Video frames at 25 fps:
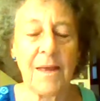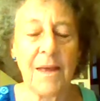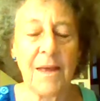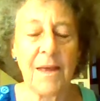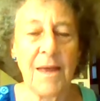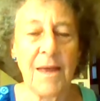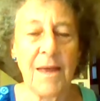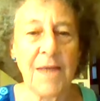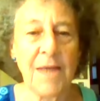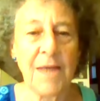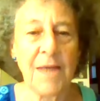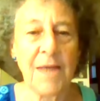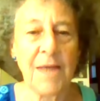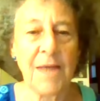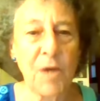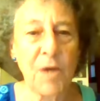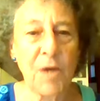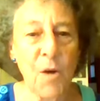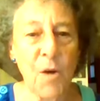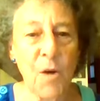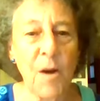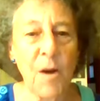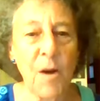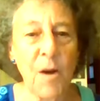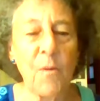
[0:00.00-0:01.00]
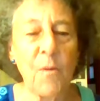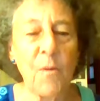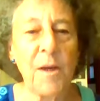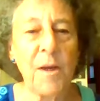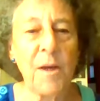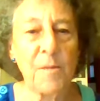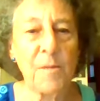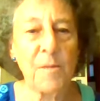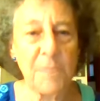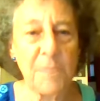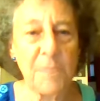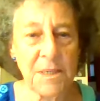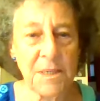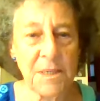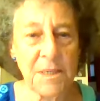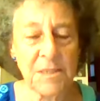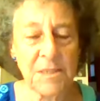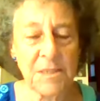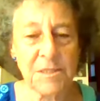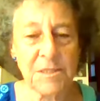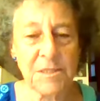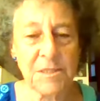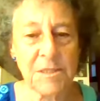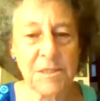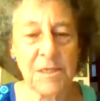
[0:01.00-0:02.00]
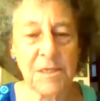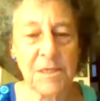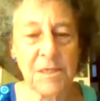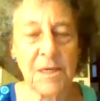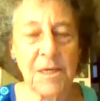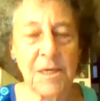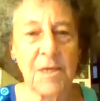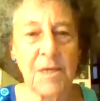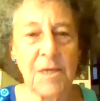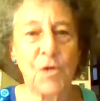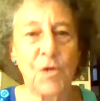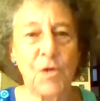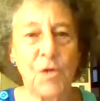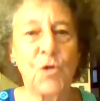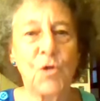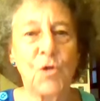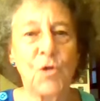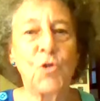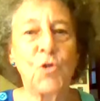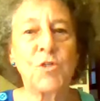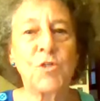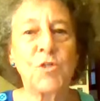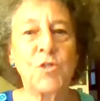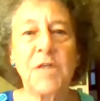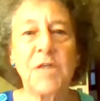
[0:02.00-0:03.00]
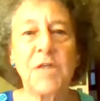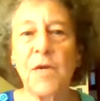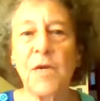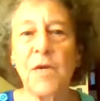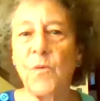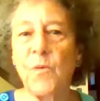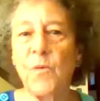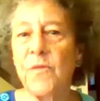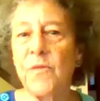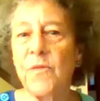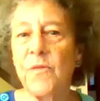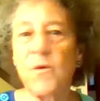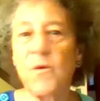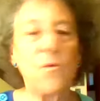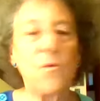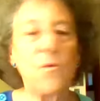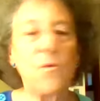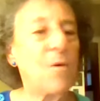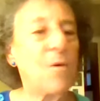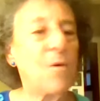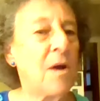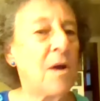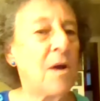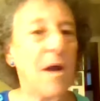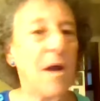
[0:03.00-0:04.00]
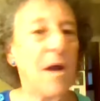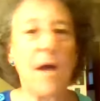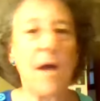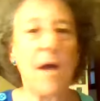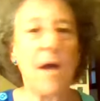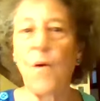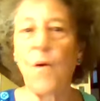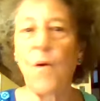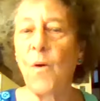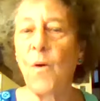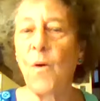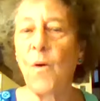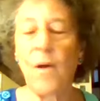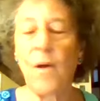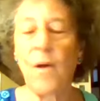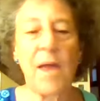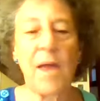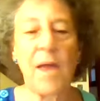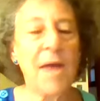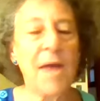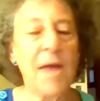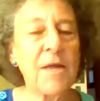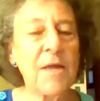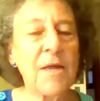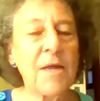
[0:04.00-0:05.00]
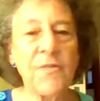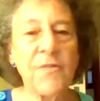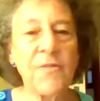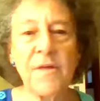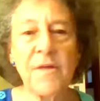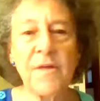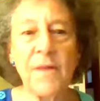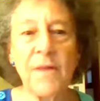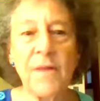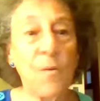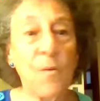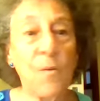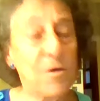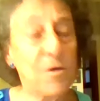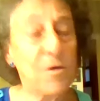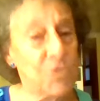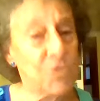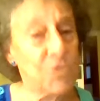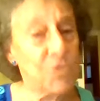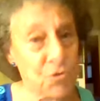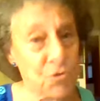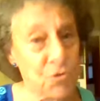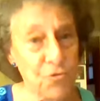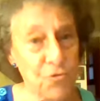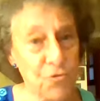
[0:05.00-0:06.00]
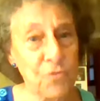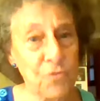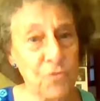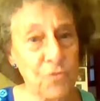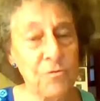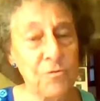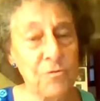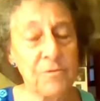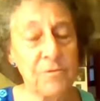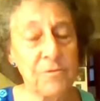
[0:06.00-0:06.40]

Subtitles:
As we go our way in peace, you'll take with you anything that was true,